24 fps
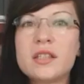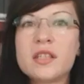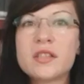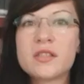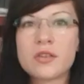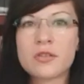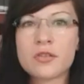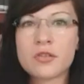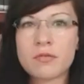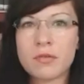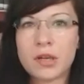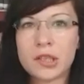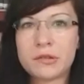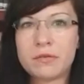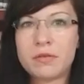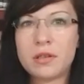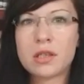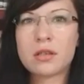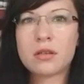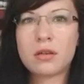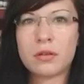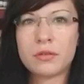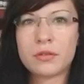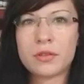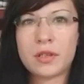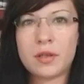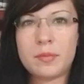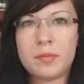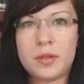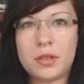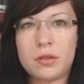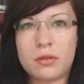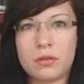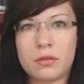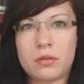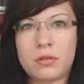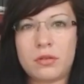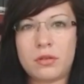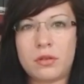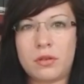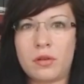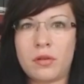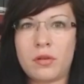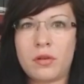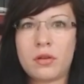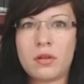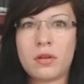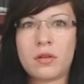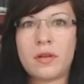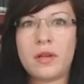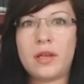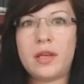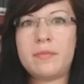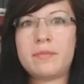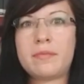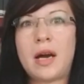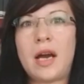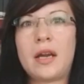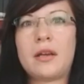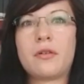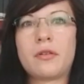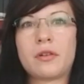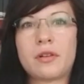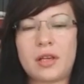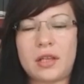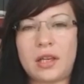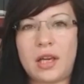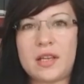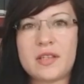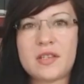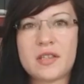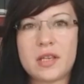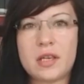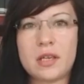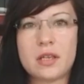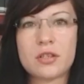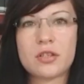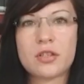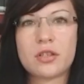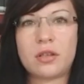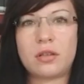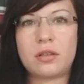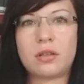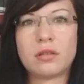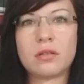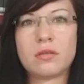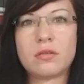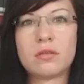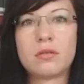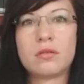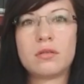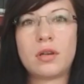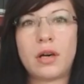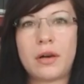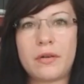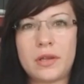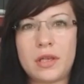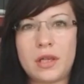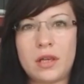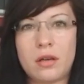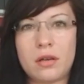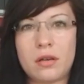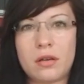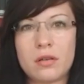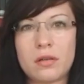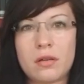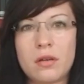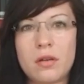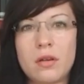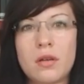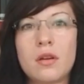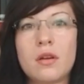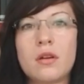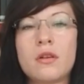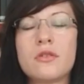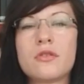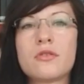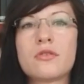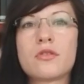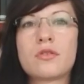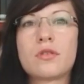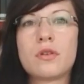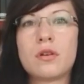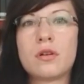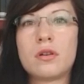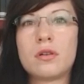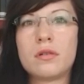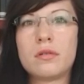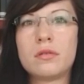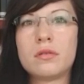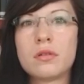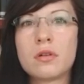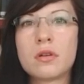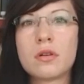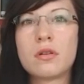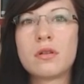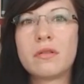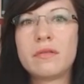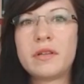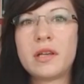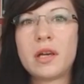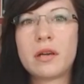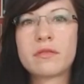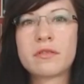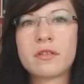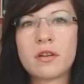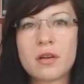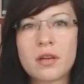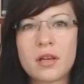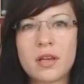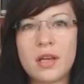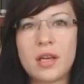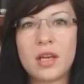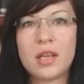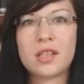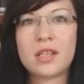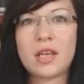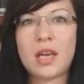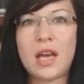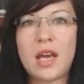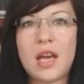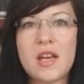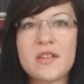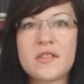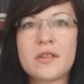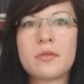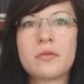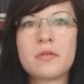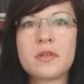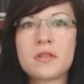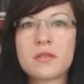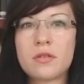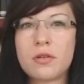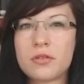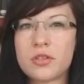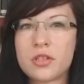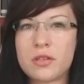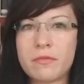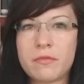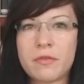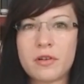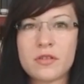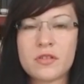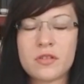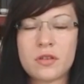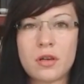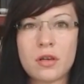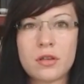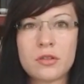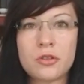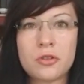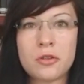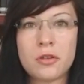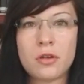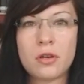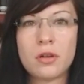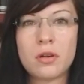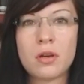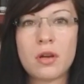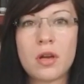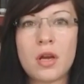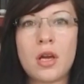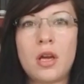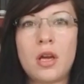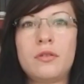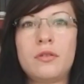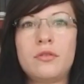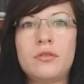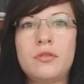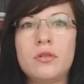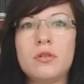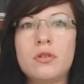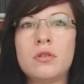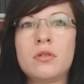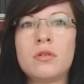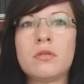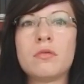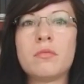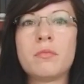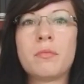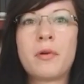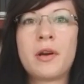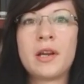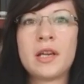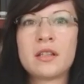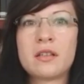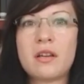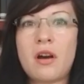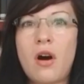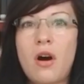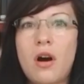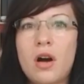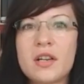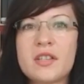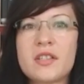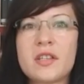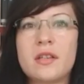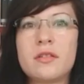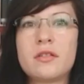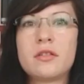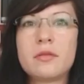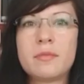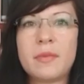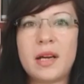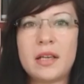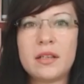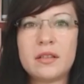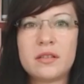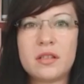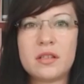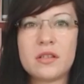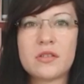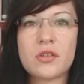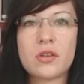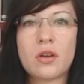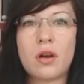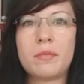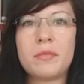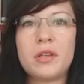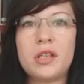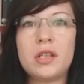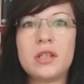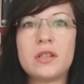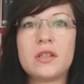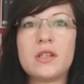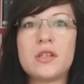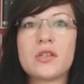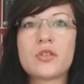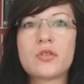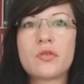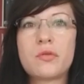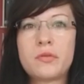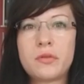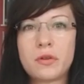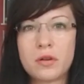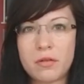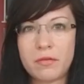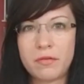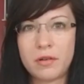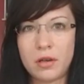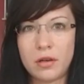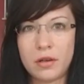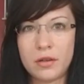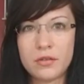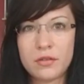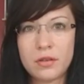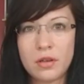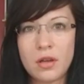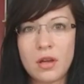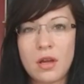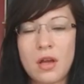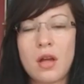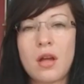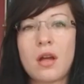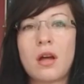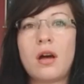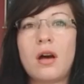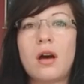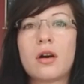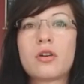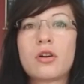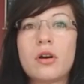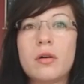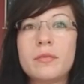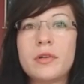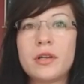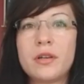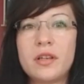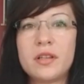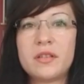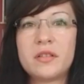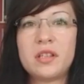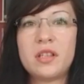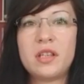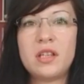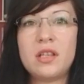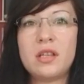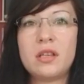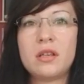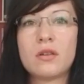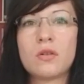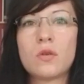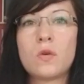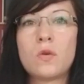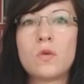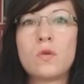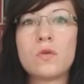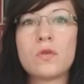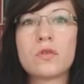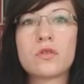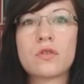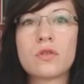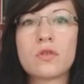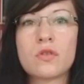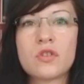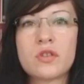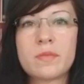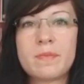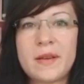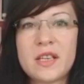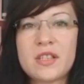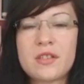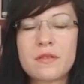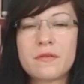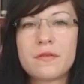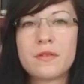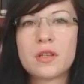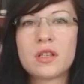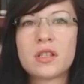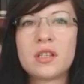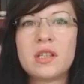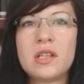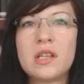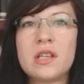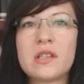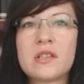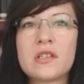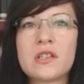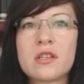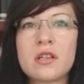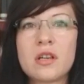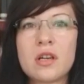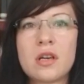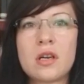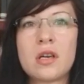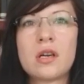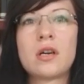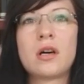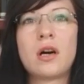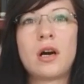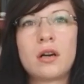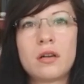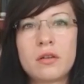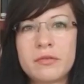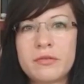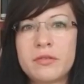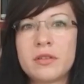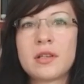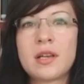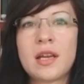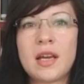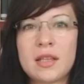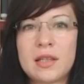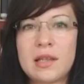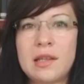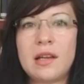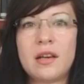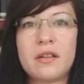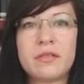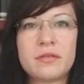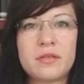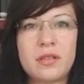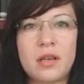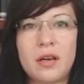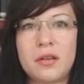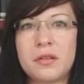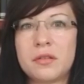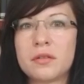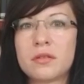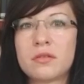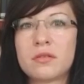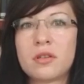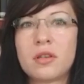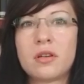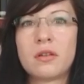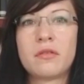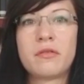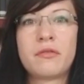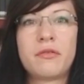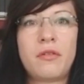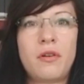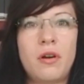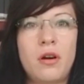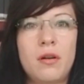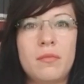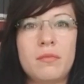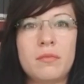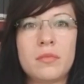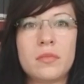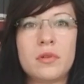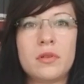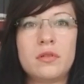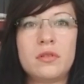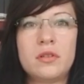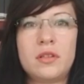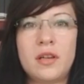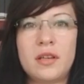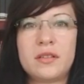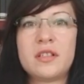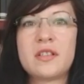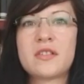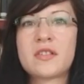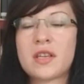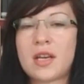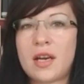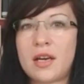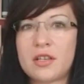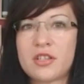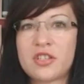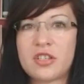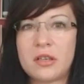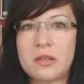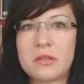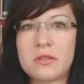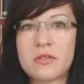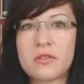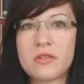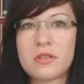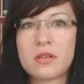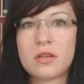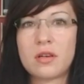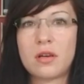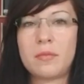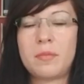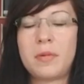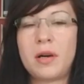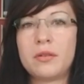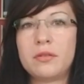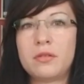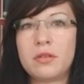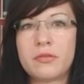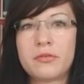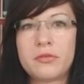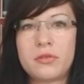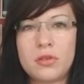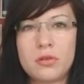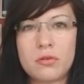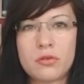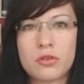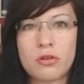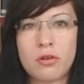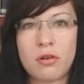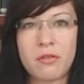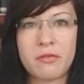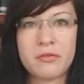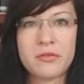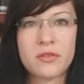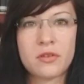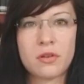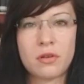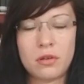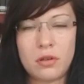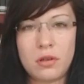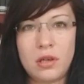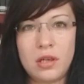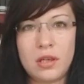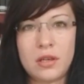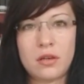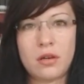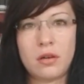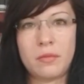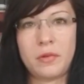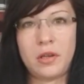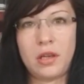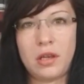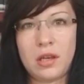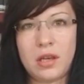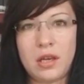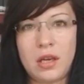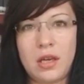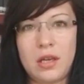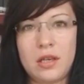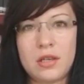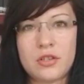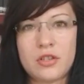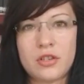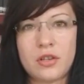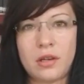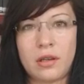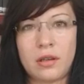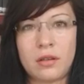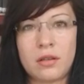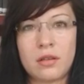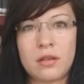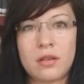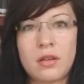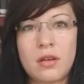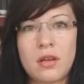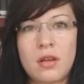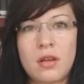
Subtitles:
And this is what we contribute to in my organization, DARIAH. So we are working as a research infrastructure to bring the arts and humanities communities forward, a community whose specific needs are often get left out from the discussions about the future of scholarly communication.